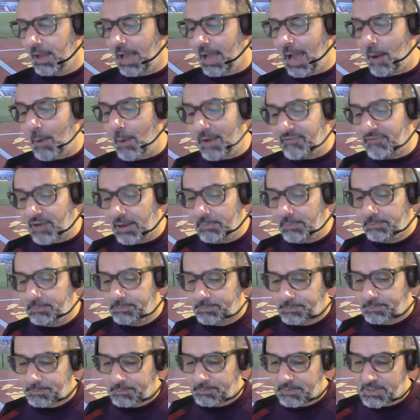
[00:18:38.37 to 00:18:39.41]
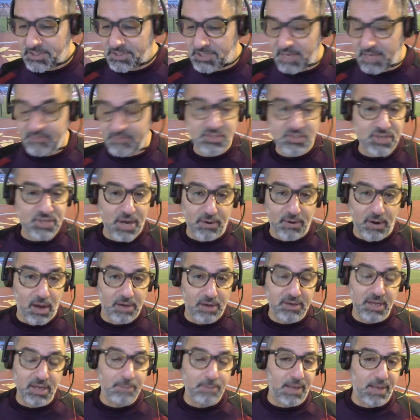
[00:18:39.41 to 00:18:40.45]
However, Steven
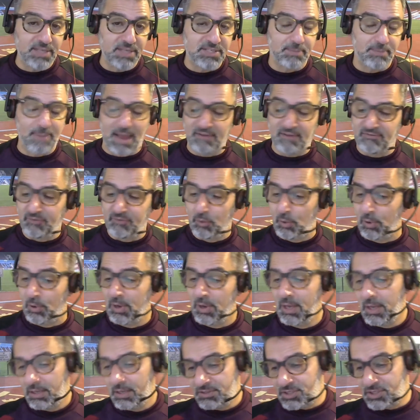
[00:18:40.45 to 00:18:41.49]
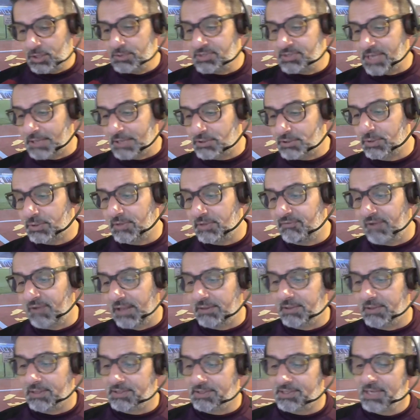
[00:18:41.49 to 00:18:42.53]
Gerrard, he plays a back four, 2 central
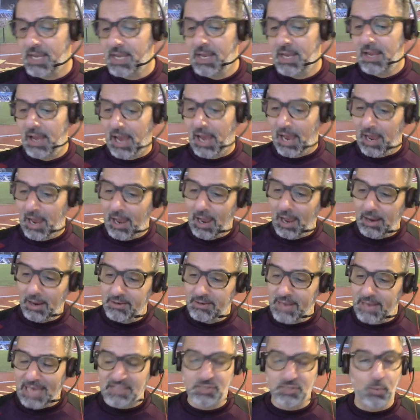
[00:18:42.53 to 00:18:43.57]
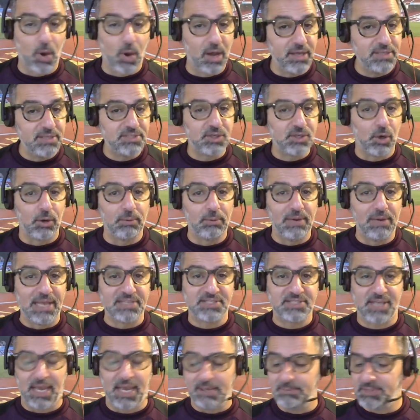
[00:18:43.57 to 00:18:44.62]
defenders, and that's why he's got
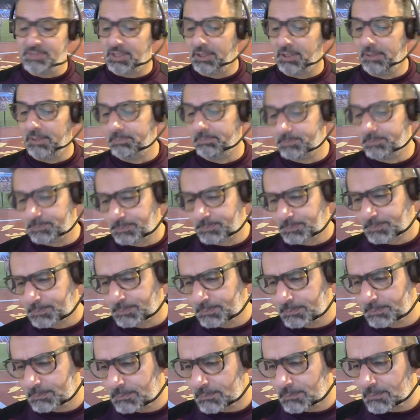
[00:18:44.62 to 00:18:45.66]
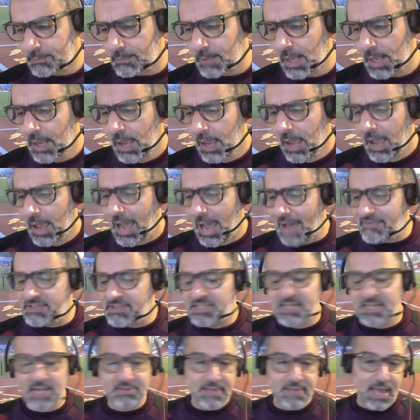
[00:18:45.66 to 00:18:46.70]
less game time. Having
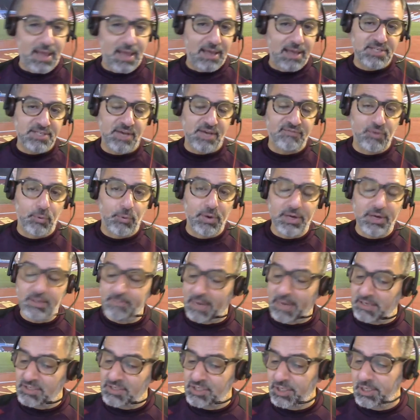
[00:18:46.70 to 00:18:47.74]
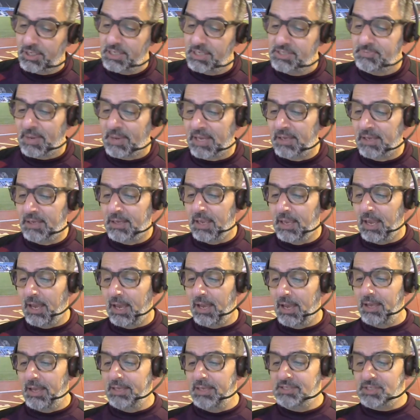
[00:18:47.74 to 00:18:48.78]
said that, as I've already mentioned, he's
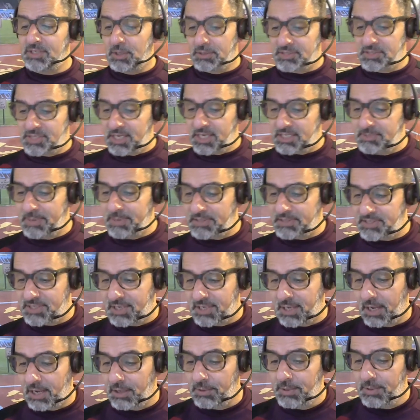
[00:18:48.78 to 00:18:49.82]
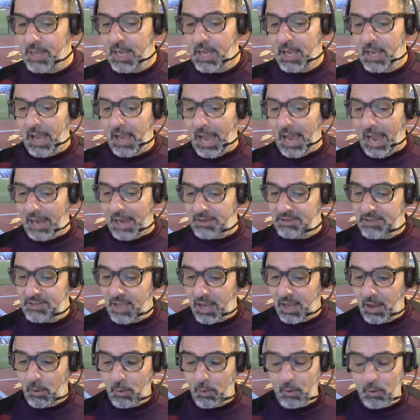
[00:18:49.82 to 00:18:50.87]
got 6 months to go, and
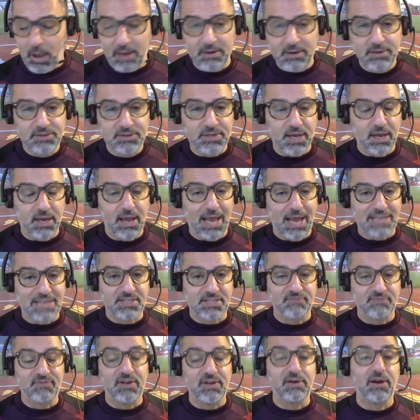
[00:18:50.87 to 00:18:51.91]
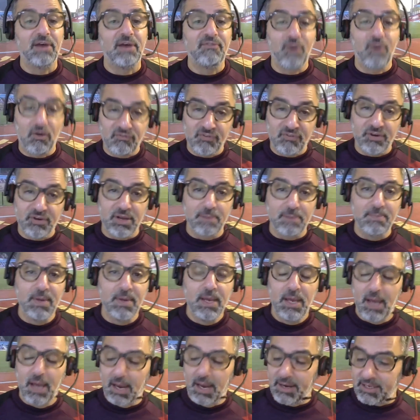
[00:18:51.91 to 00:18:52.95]
Aston Villa have offered him
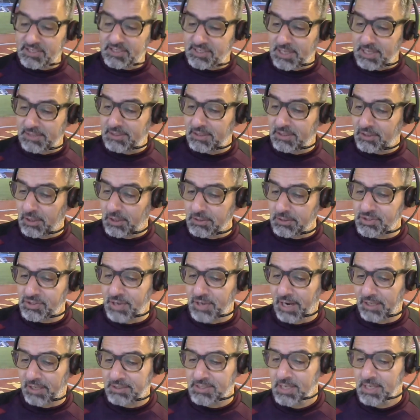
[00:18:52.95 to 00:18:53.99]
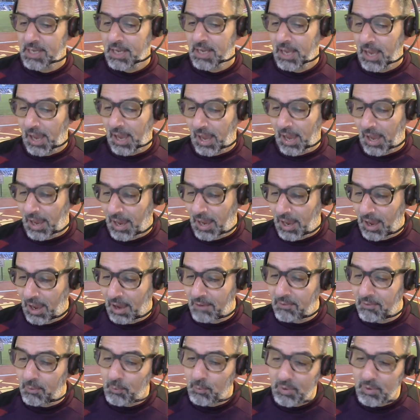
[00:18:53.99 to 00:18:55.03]
an extended contract
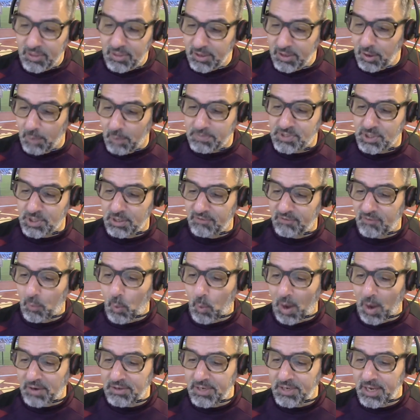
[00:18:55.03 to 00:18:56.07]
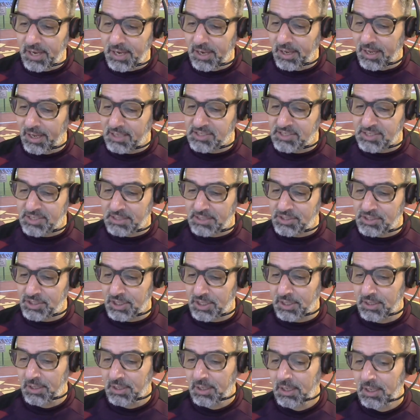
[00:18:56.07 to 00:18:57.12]
with the option of a 1-year
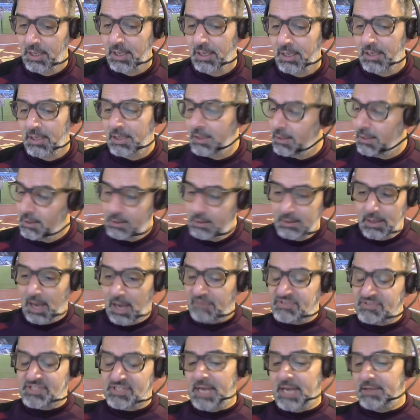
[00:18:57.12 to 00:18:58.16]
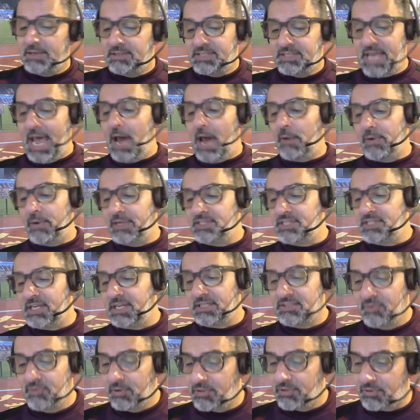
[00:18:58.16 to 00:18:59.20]
extension. I've said towering
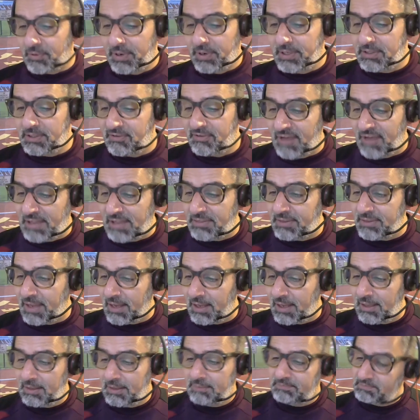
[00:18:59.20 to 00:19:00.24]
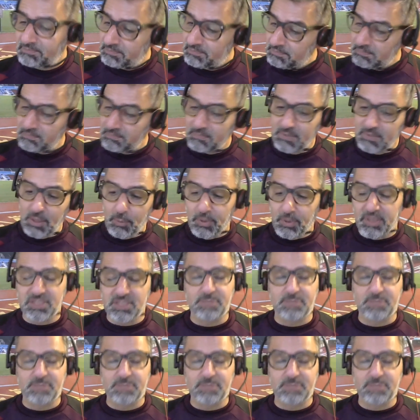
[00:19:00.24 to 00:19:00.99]
6'3" defender. You would